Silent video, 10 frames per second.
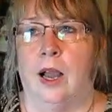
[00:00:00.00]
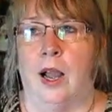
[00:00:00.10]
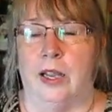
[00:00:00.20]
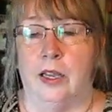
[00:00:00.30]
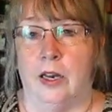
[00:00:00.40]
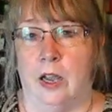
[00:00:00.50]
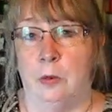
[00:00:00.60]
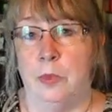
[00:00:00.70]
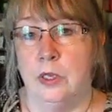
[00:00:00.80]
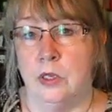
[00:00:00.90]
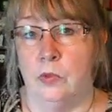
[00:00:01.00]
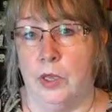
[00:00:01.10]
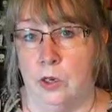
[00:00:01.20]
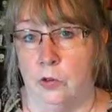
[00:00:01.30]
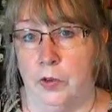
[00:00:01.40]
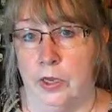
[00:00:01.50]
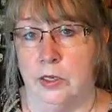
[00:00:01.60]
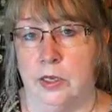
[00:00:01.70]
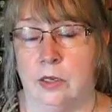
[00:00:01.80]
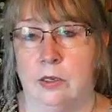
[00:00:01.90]
I cut out a piece of
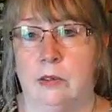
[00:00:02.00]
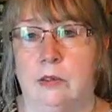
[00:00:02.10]
interfacing,